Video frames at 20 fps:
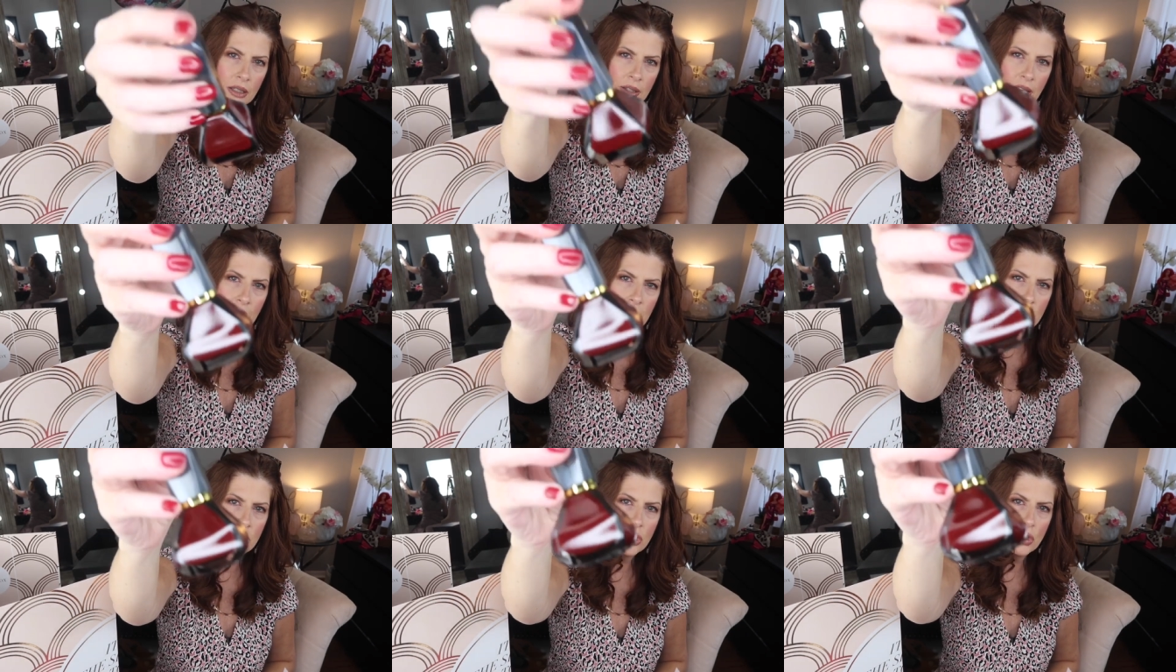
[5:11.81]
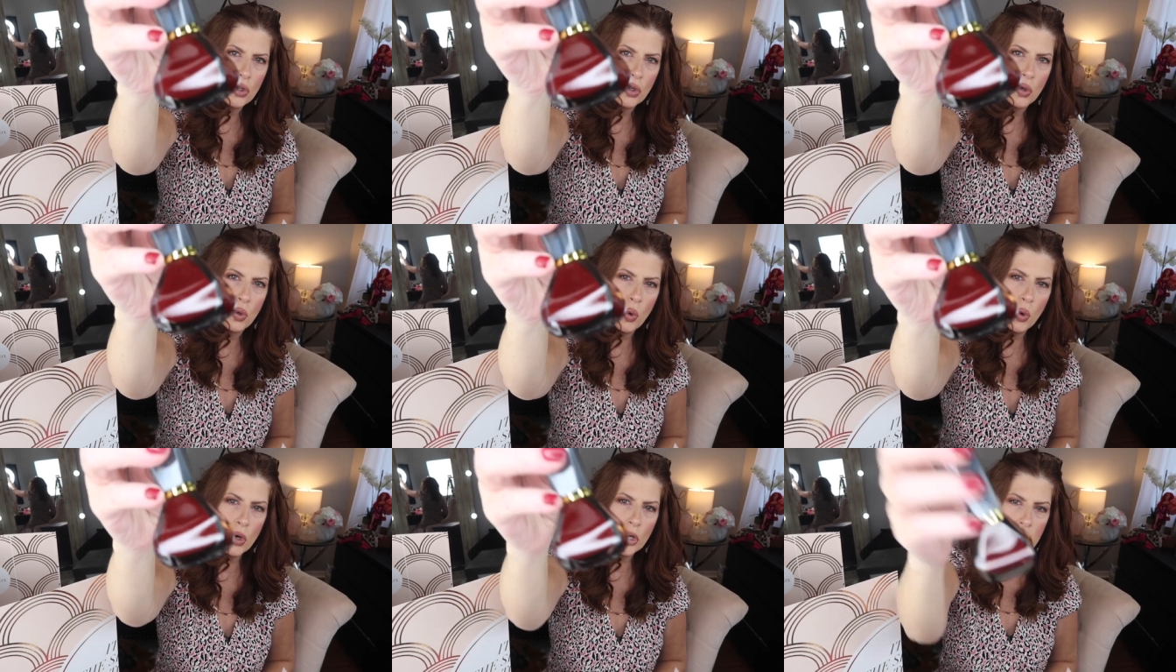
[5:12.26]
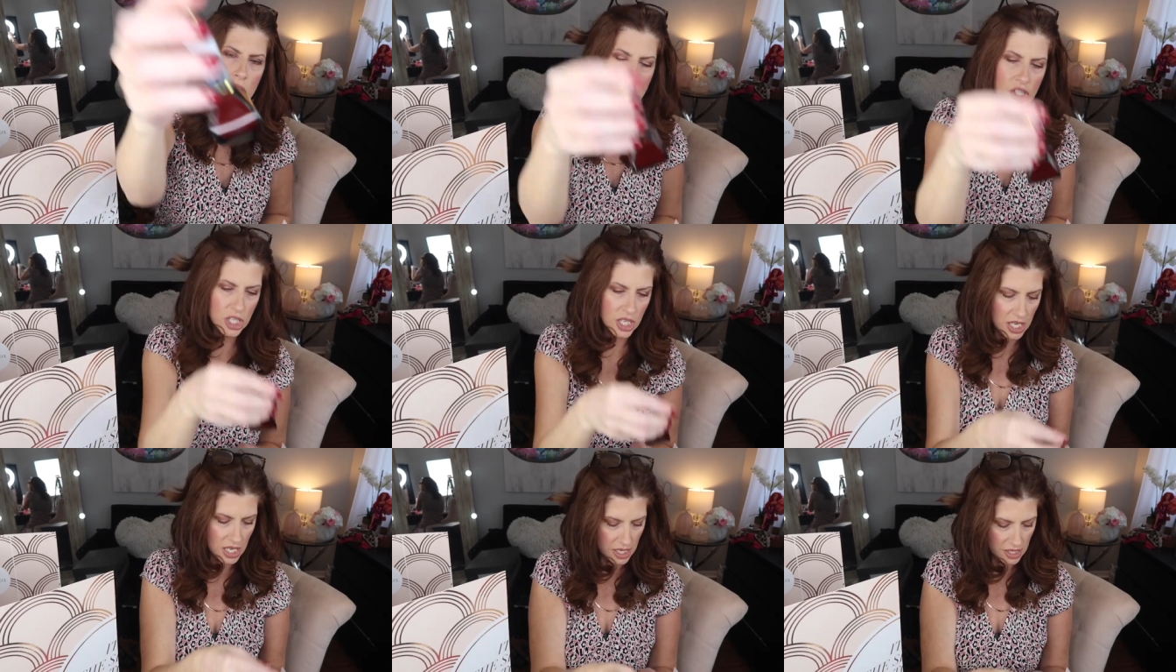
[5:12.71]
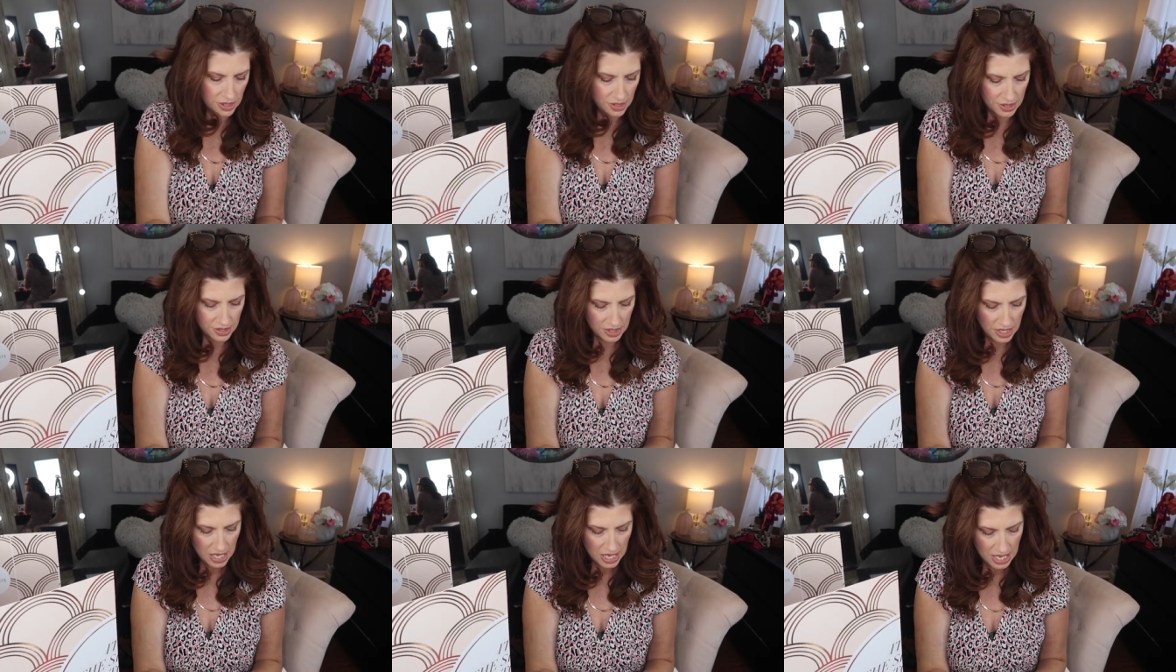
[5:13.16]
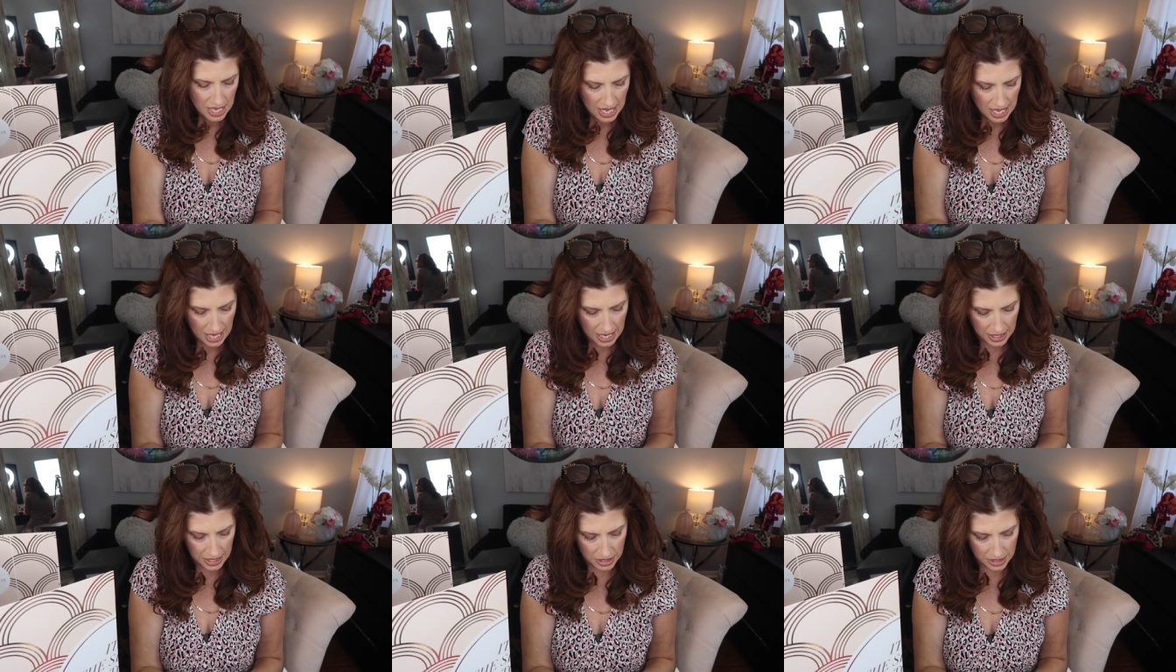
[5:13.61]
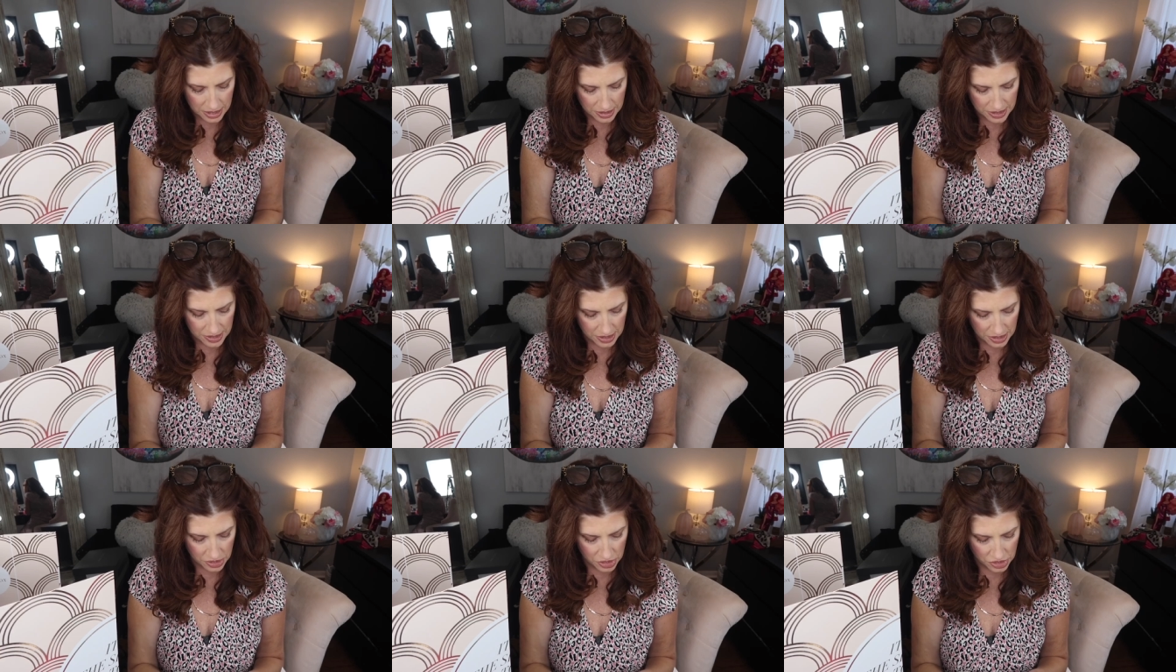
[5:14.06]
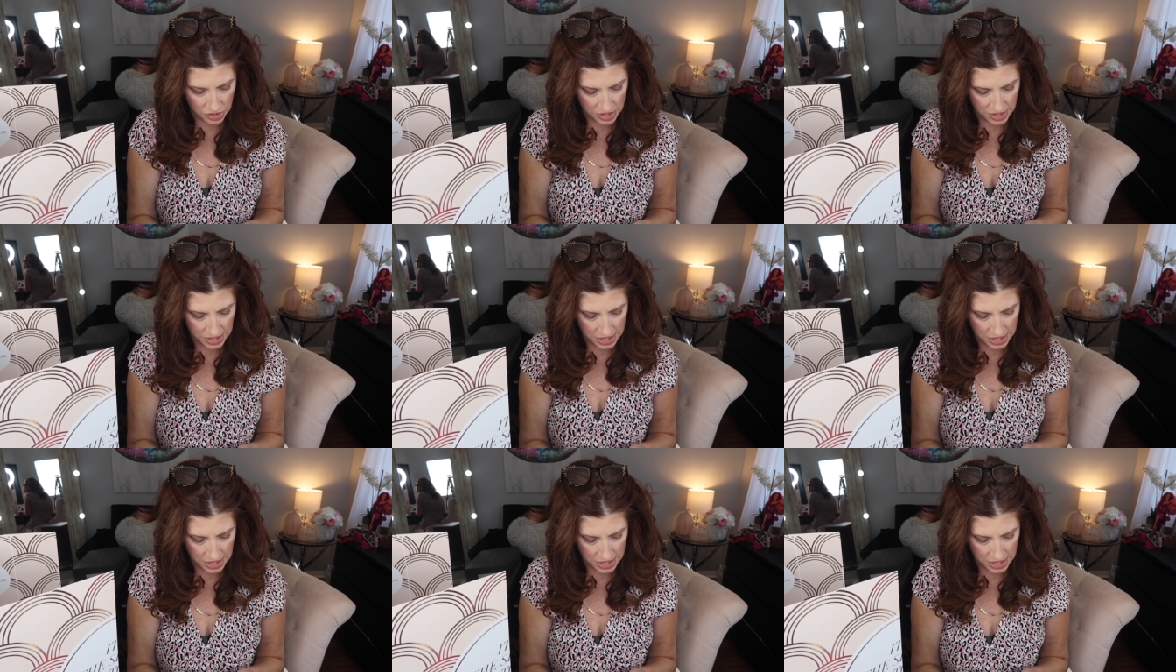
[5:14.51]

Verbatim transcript: That is gorgeous. And it is this